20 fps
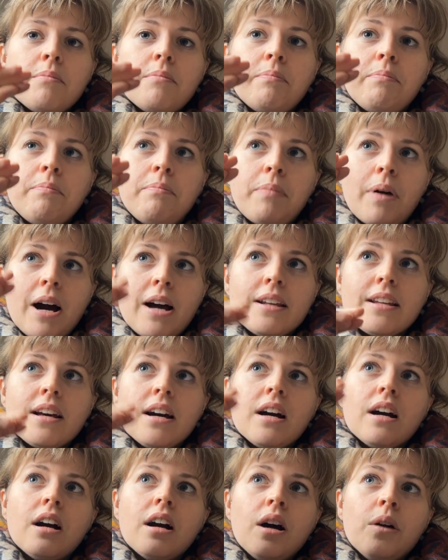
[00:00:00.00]
but
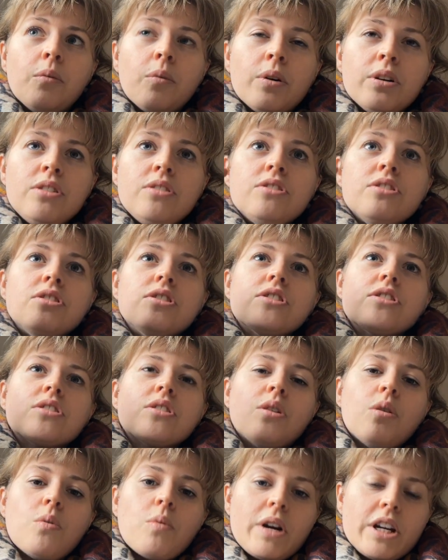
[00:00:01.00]
I want you to just
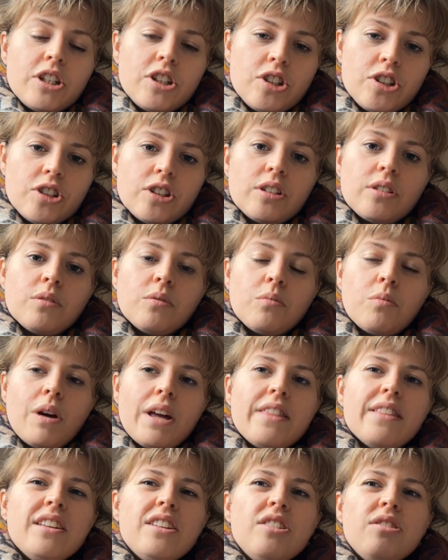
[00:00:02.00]
question
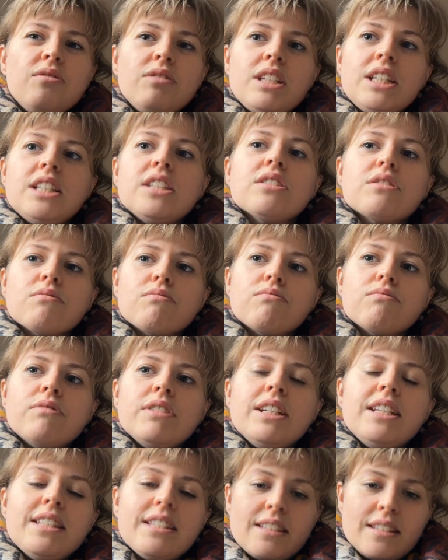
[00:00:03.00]
whether you need to
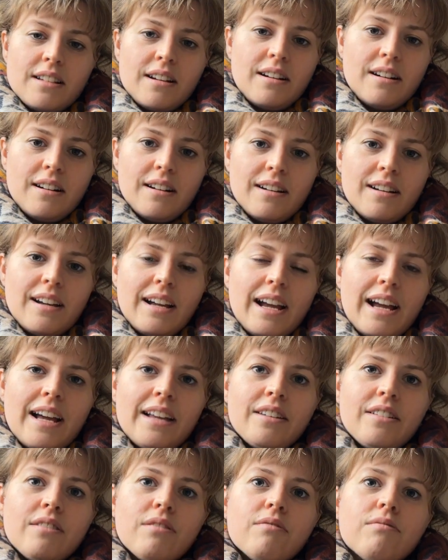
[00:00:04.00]
restart
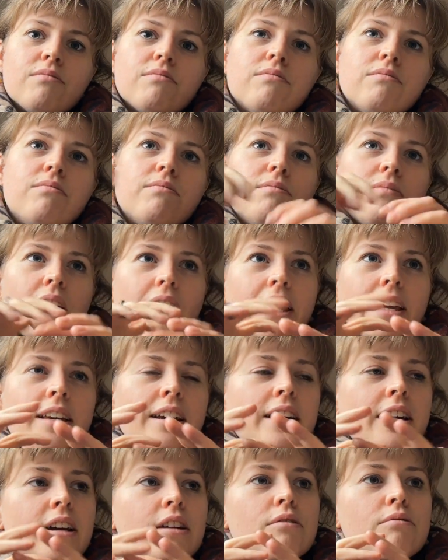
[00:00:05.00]
and
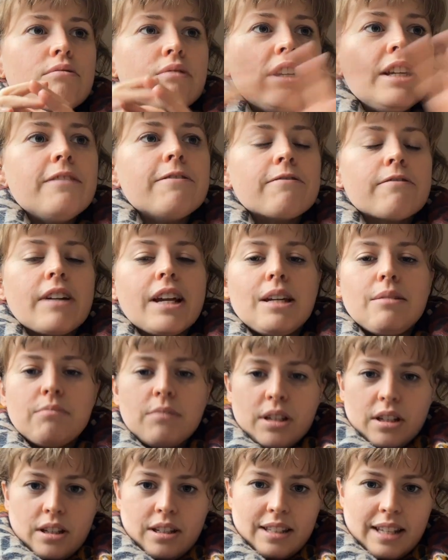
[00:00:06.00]
reframe
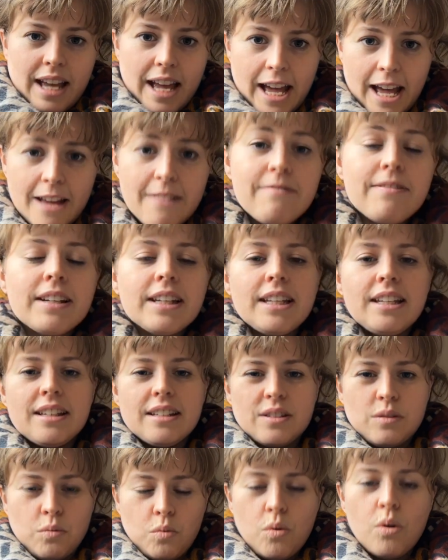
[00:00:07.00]
as heavily
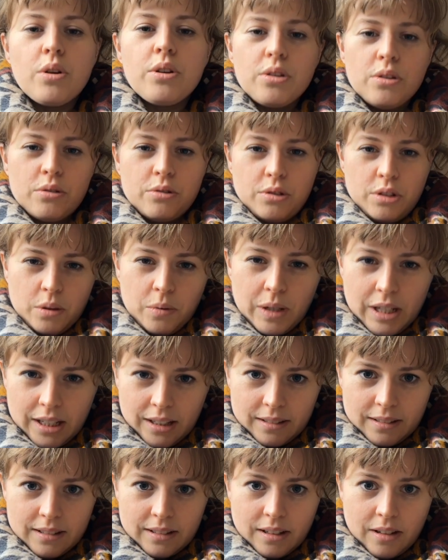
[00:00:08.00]
as what you're doing.
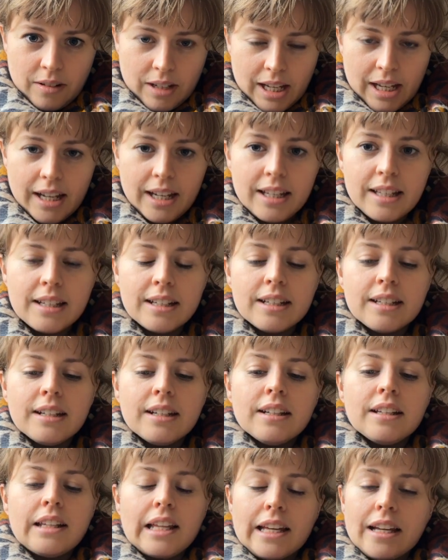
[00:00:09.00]
Okay,
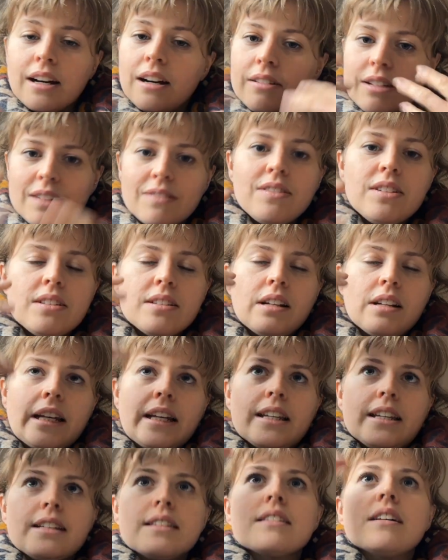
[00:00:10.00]
I'll give you
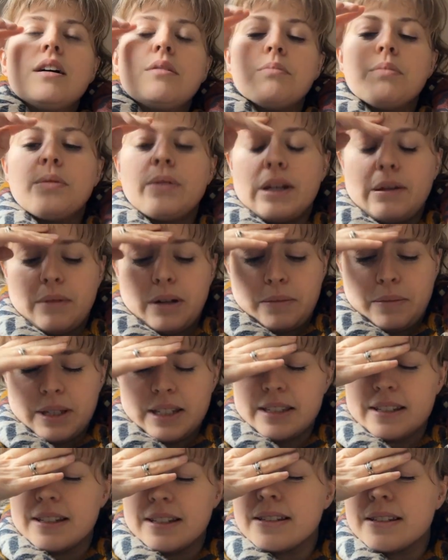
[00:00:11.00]
an example in my
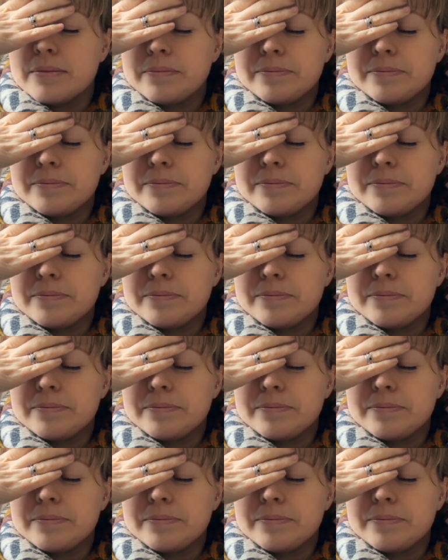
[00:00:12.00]
business.